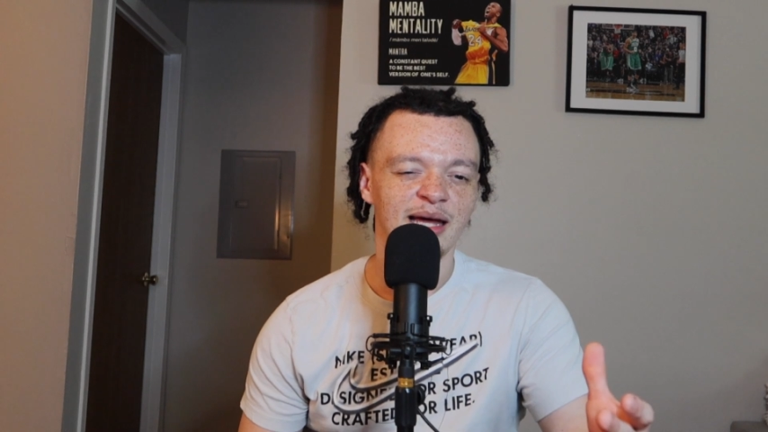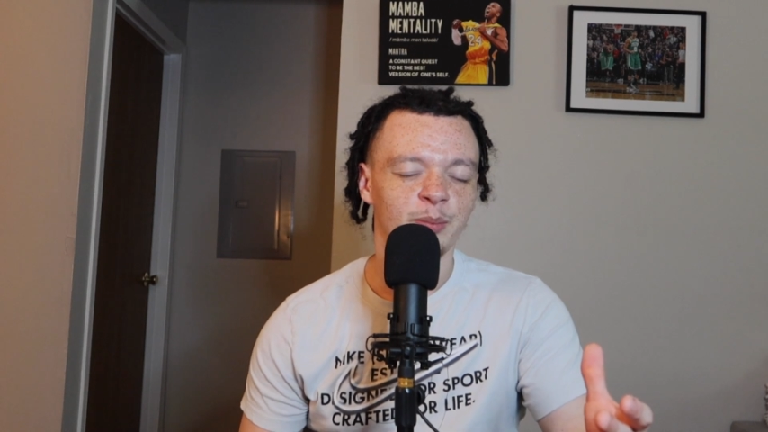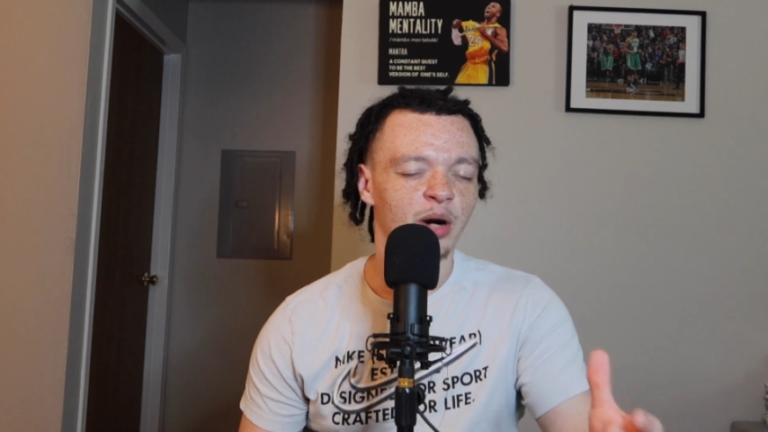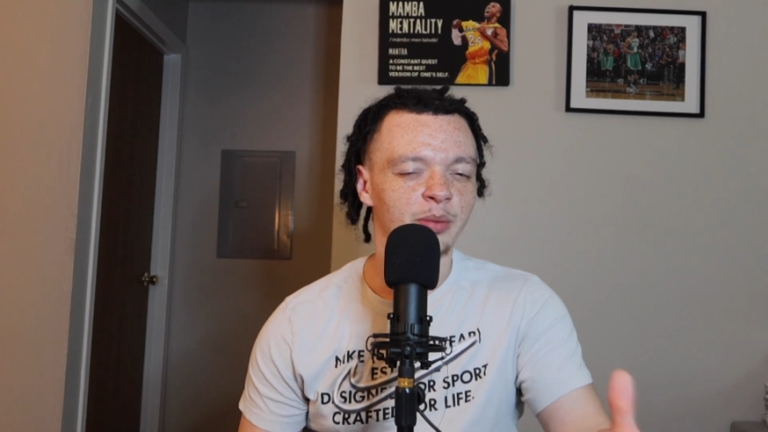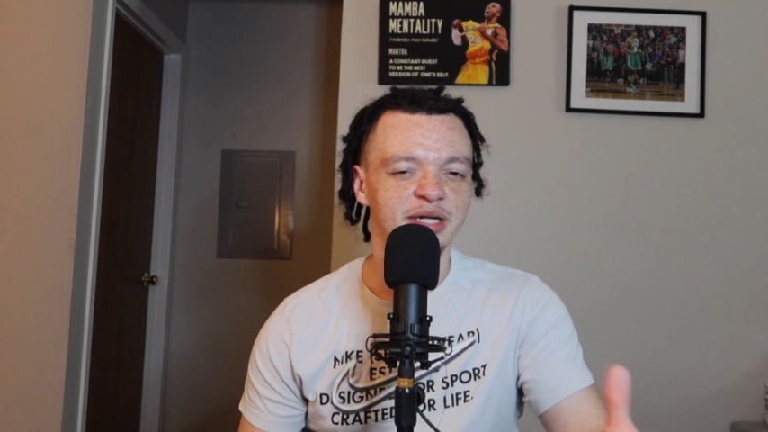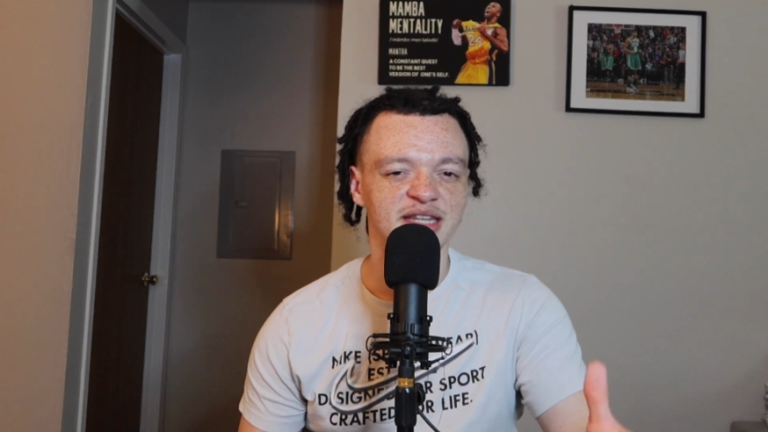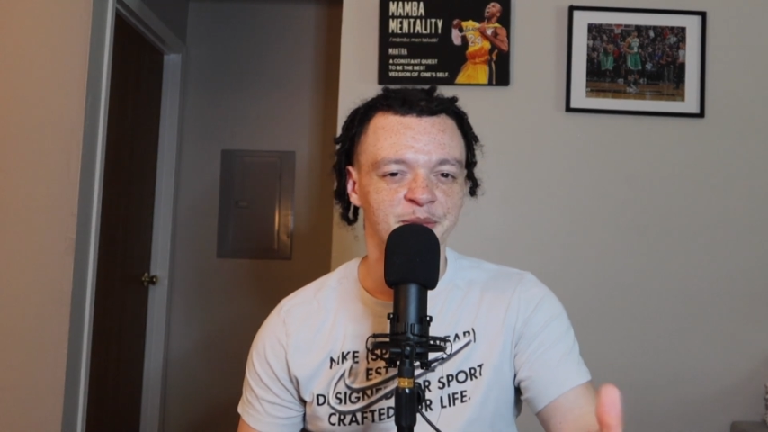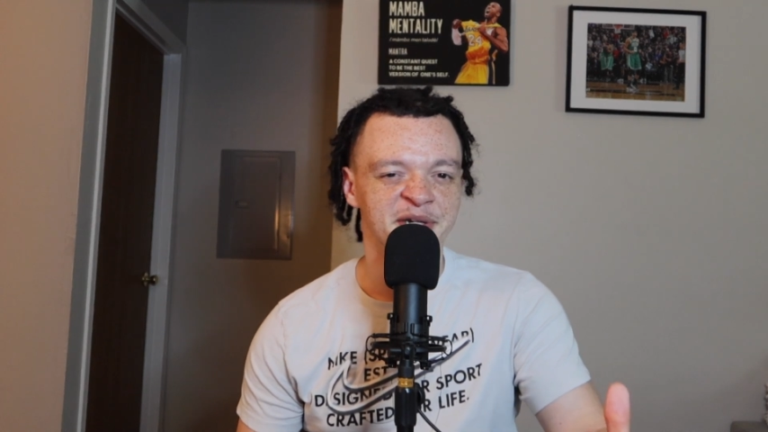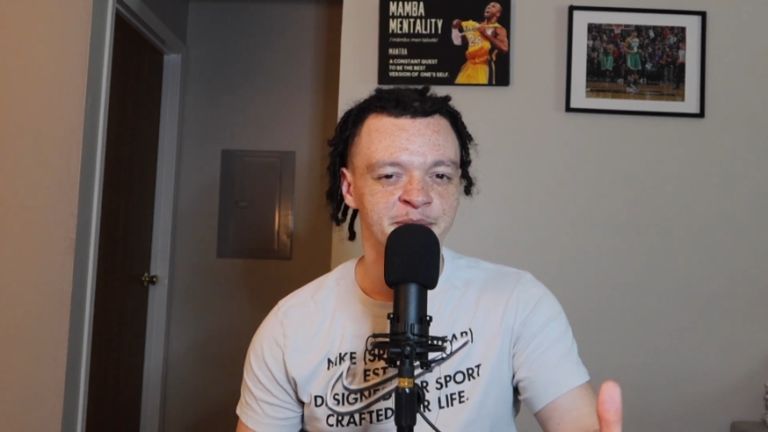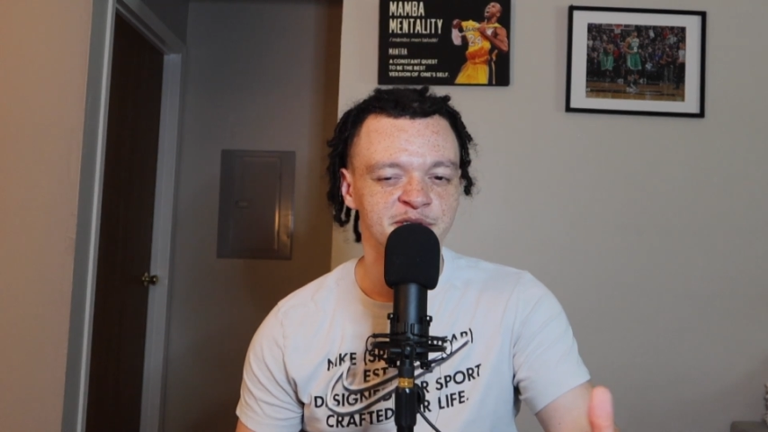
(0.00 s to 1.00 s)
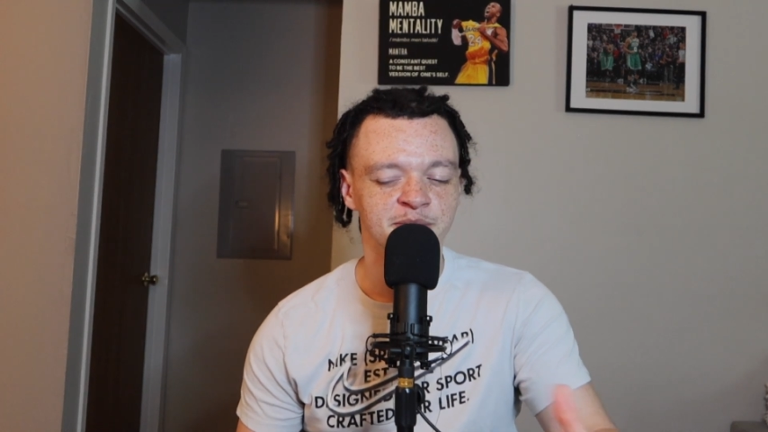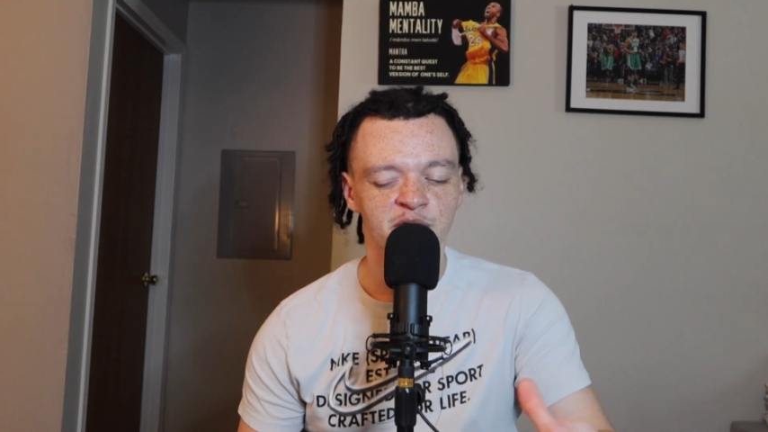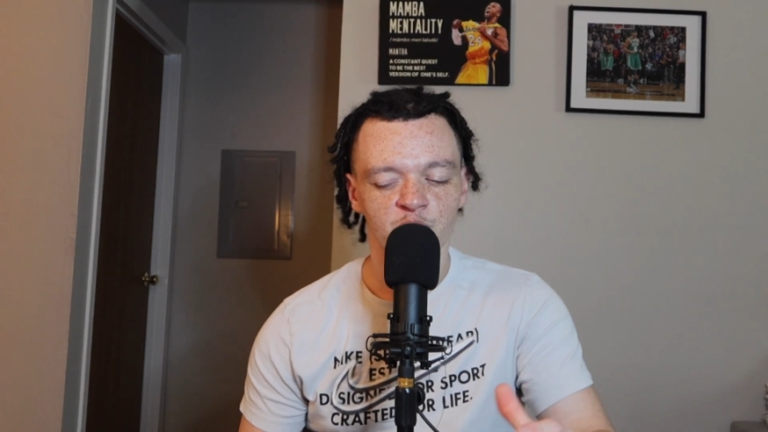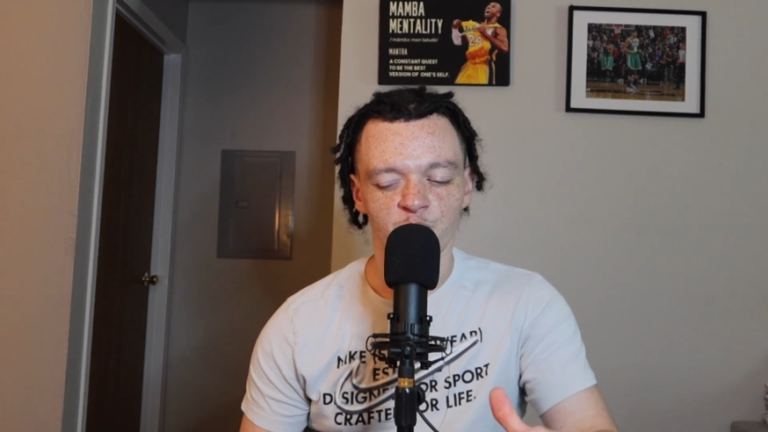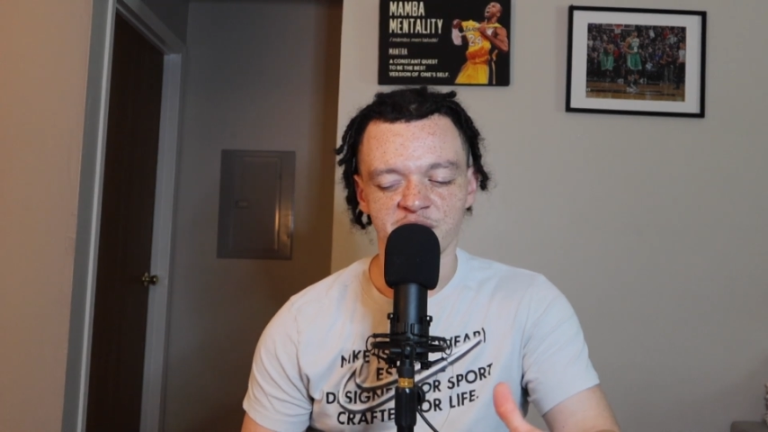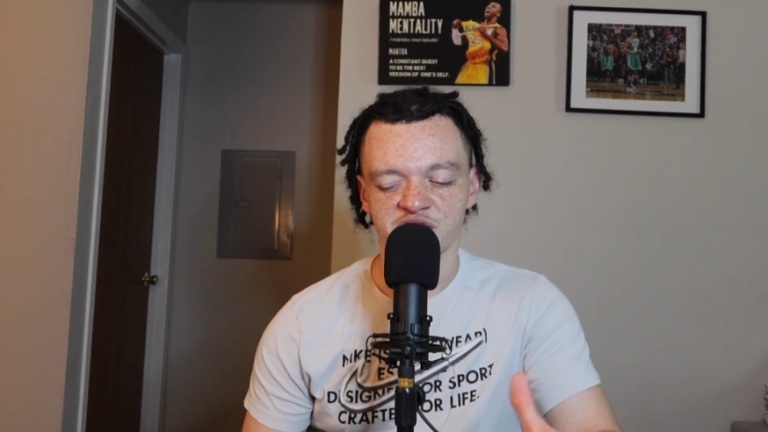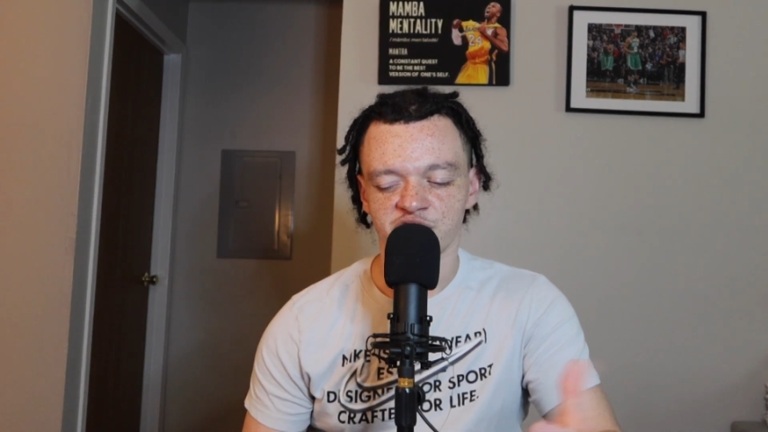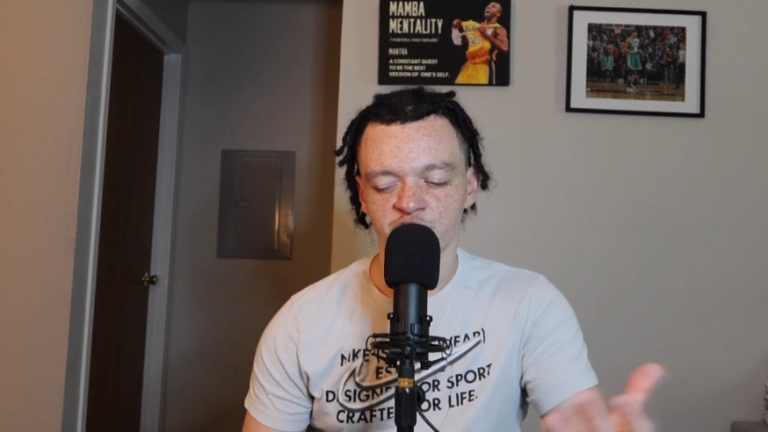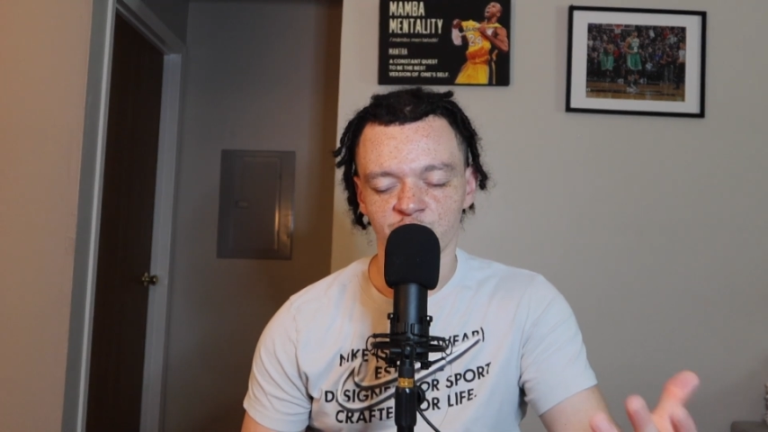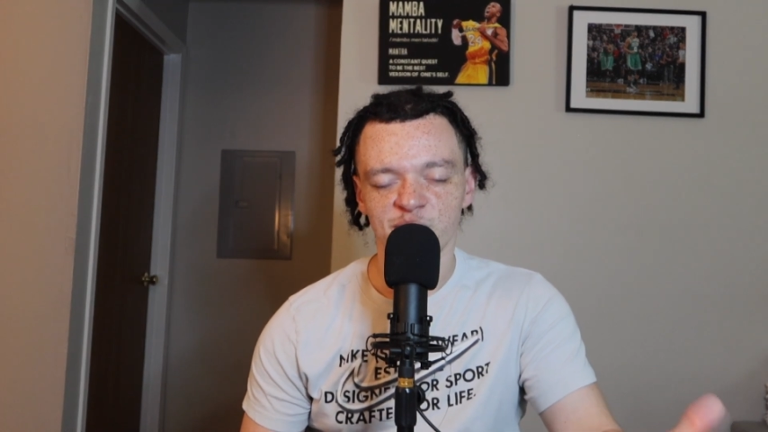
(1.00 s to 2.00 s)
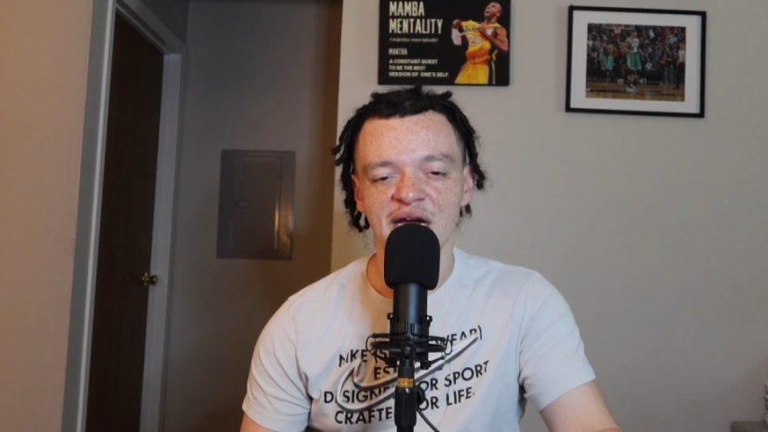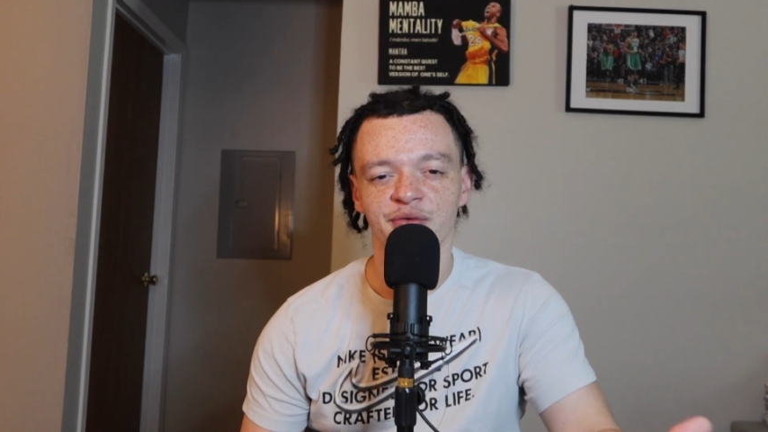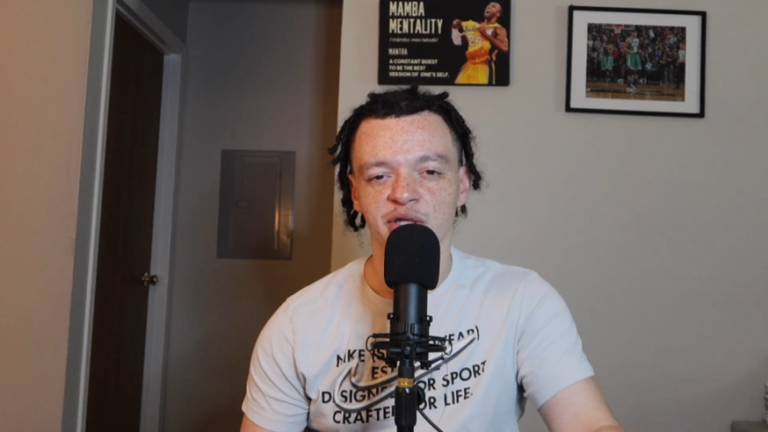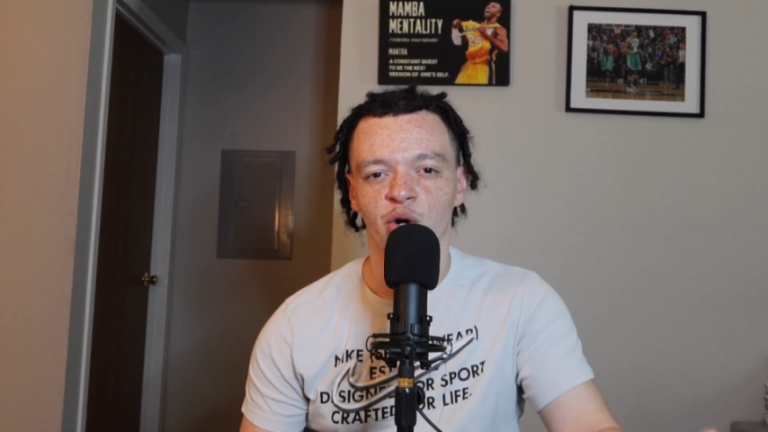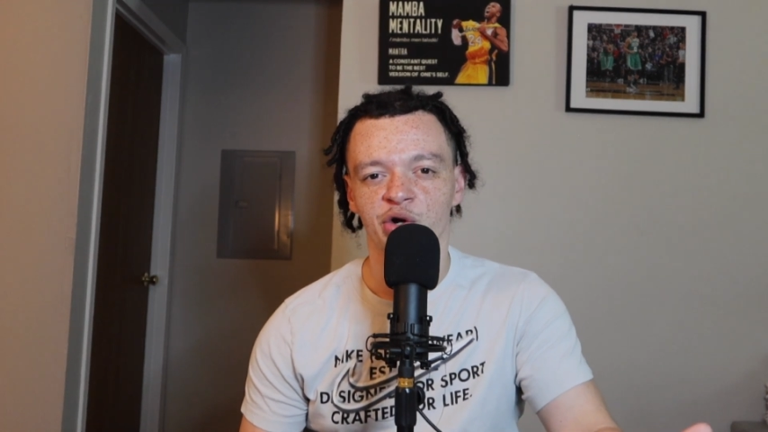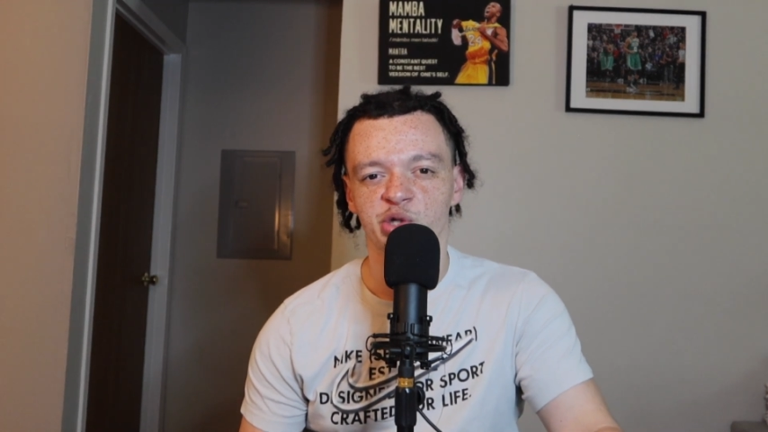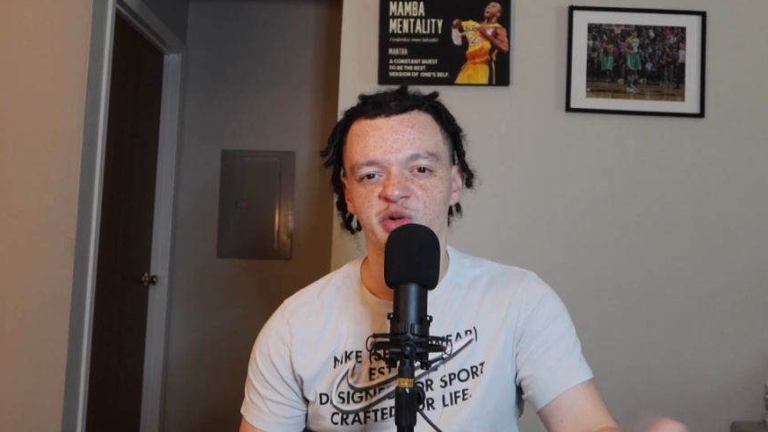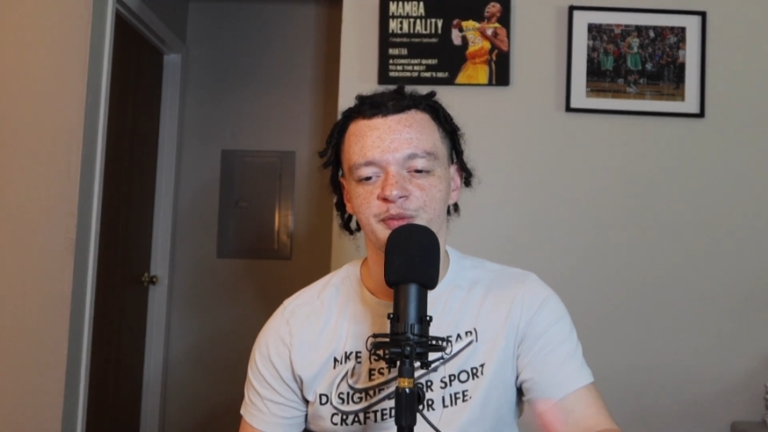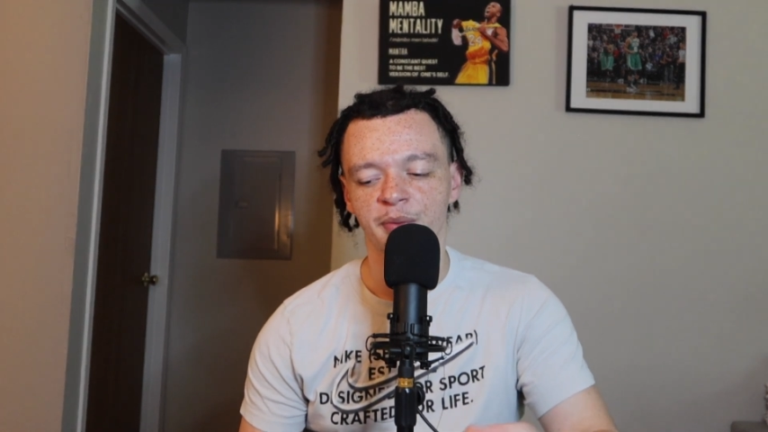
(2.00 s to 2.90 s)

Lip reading: probably at the minimum, which, you know, you can't really argue with.